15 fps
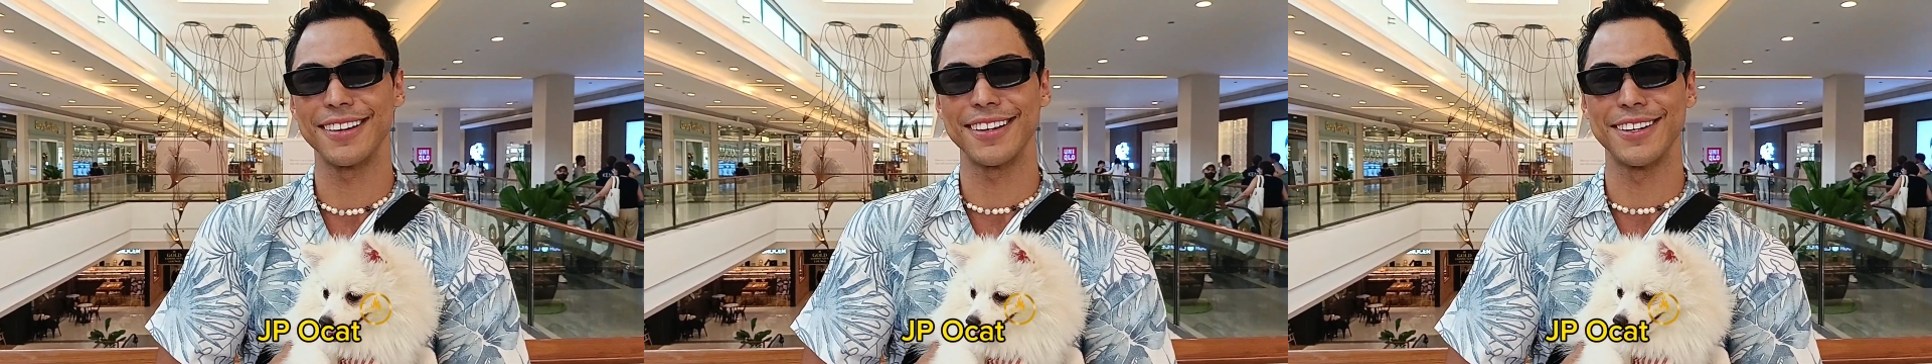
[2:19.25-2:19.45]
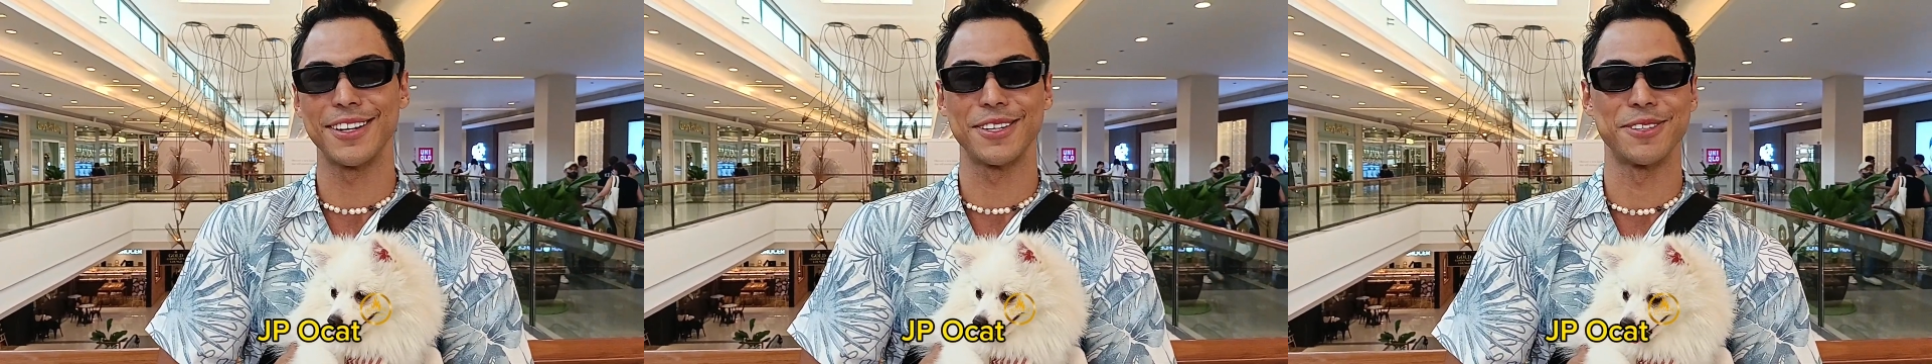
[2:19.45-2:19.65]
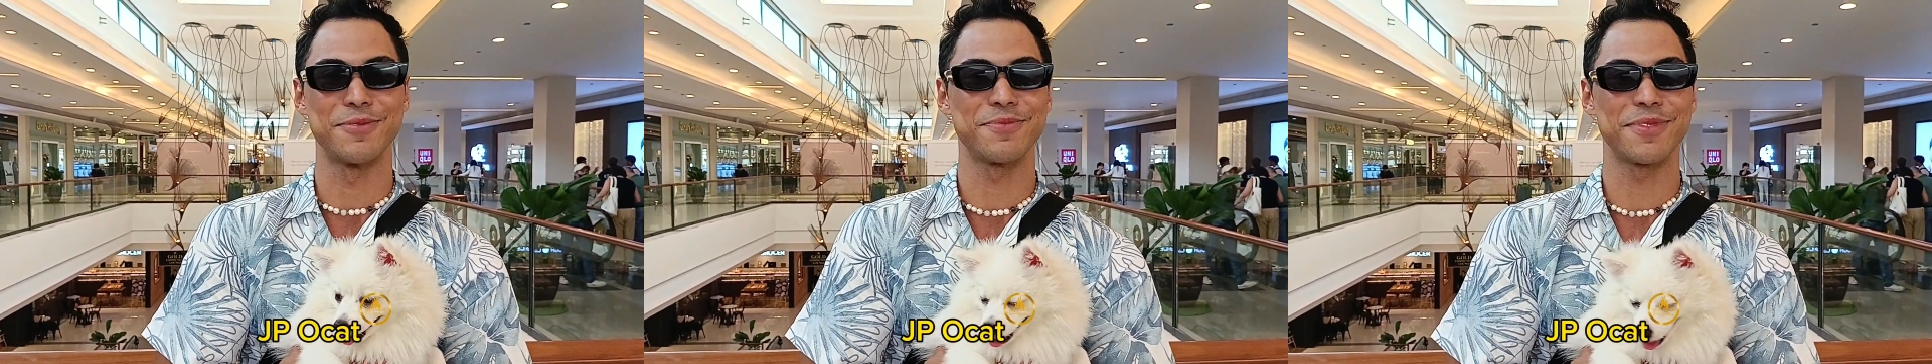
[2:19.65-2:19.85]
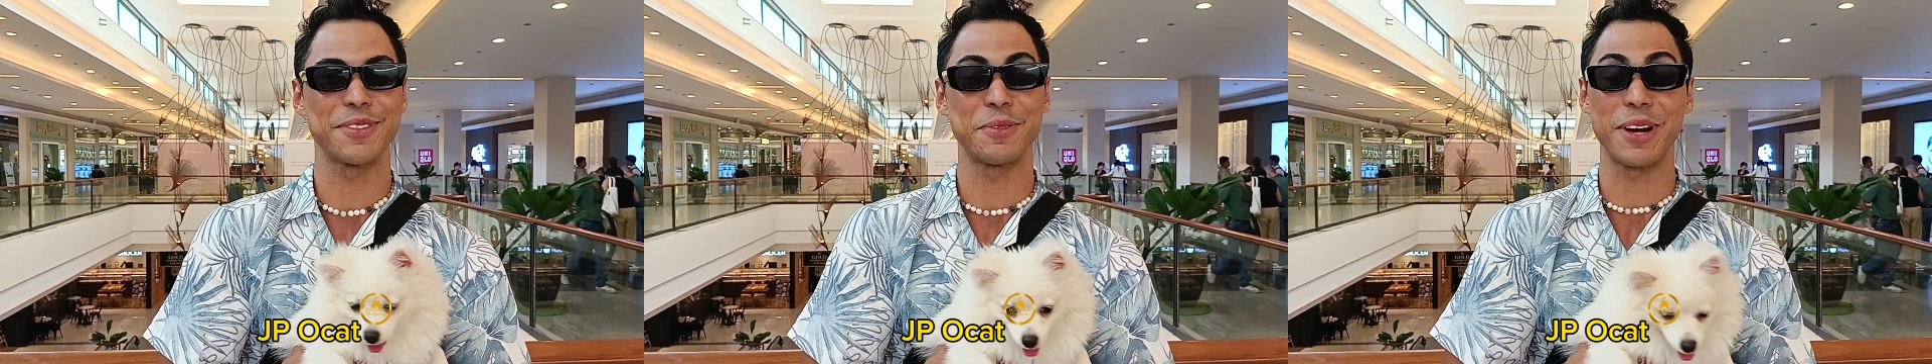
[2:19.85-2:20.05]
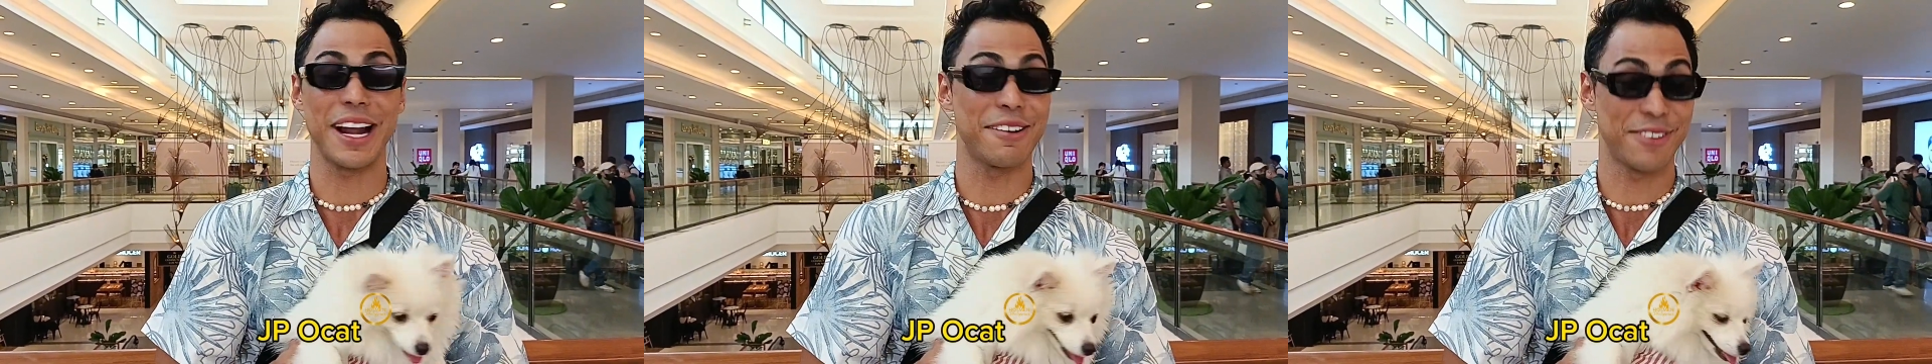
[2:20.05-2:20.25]
you know,
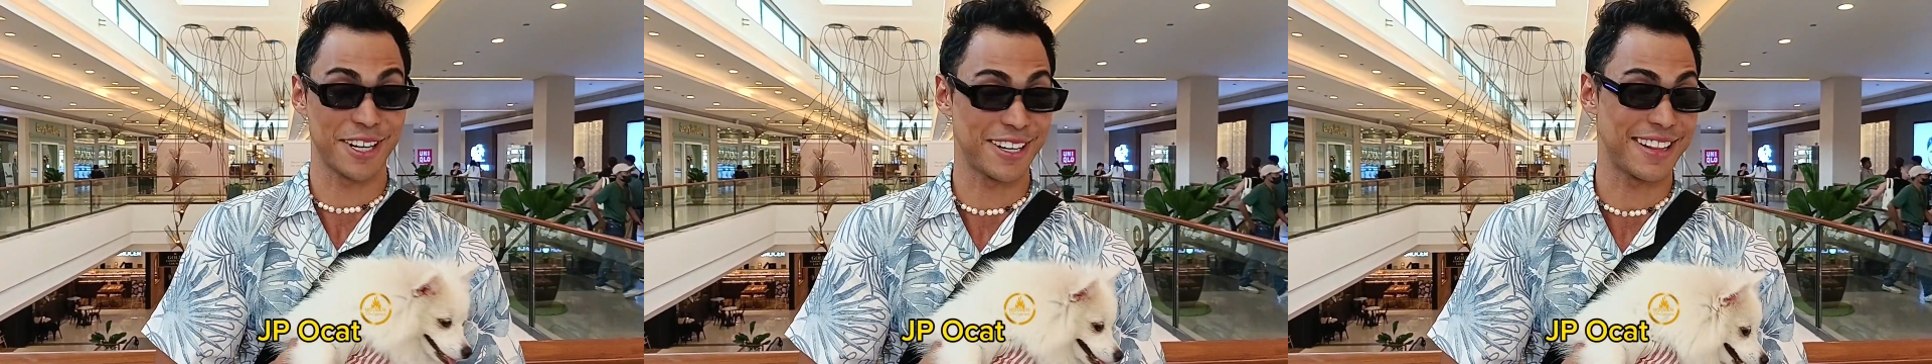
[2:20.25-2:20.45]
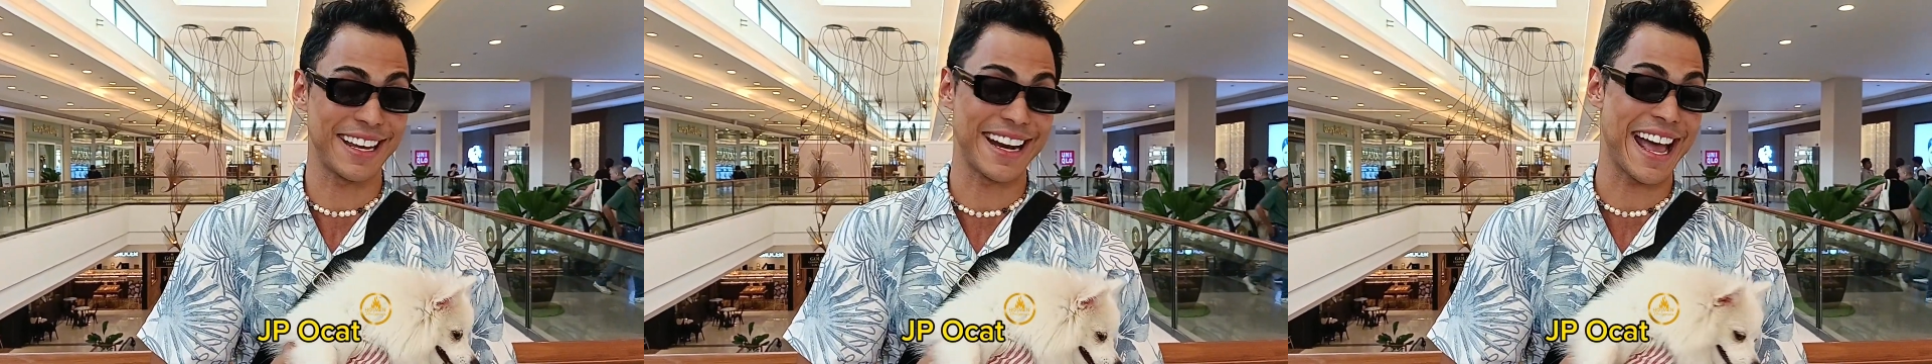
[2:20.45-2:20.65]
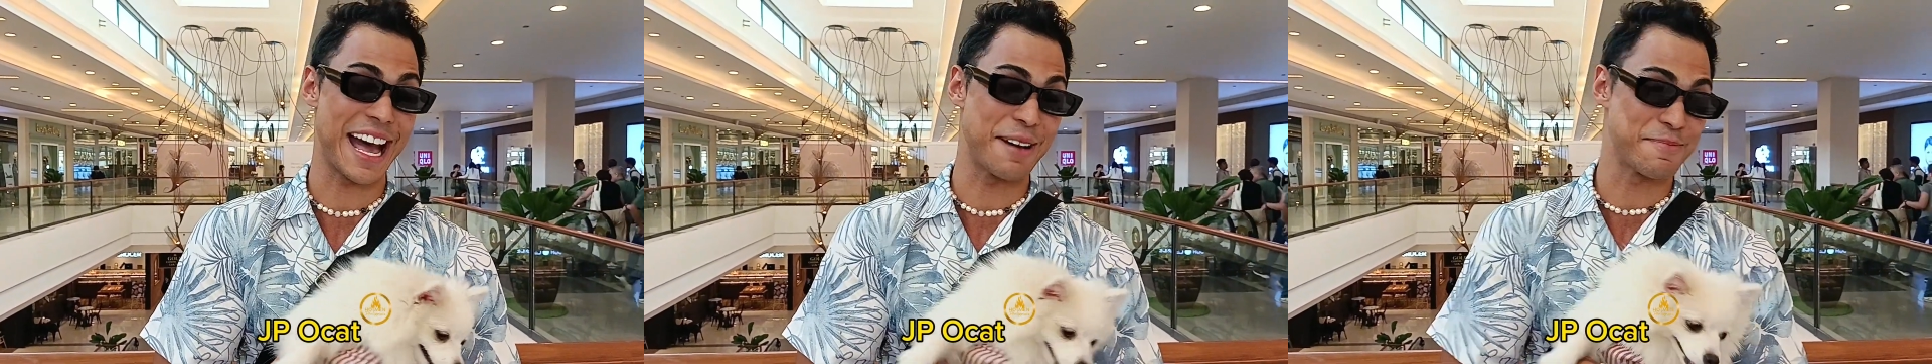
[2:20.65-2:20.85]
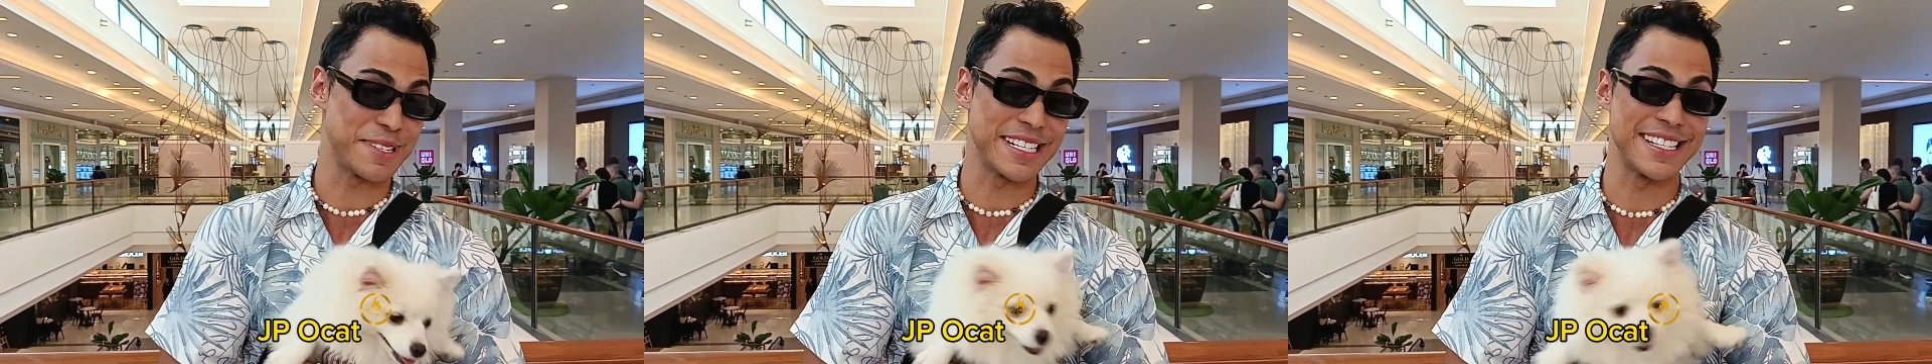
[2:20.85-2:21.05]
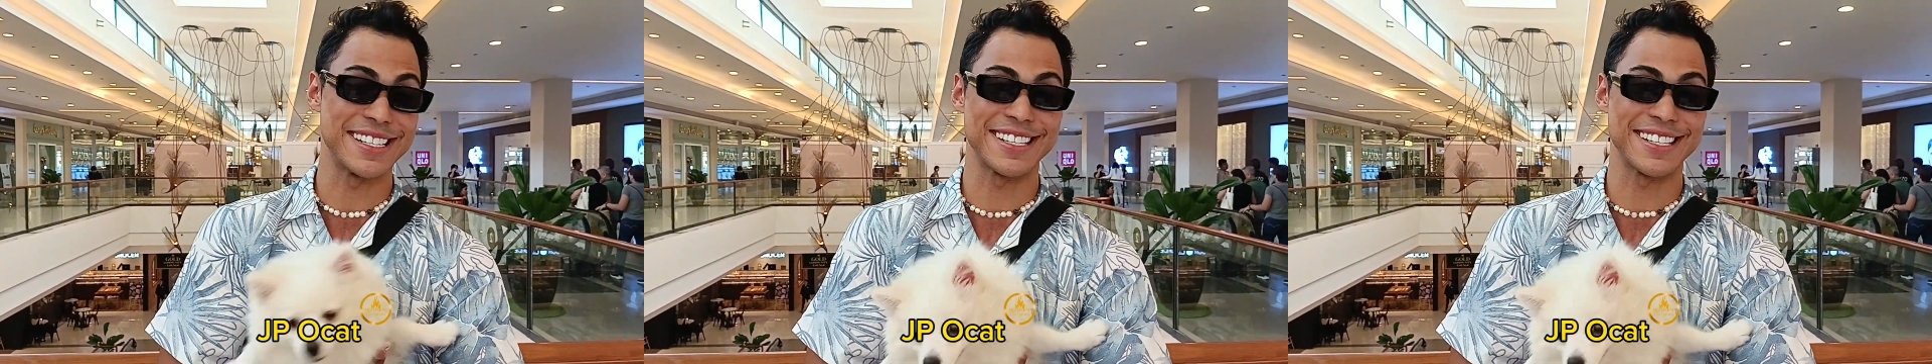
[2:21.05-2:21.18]
whatever that happens.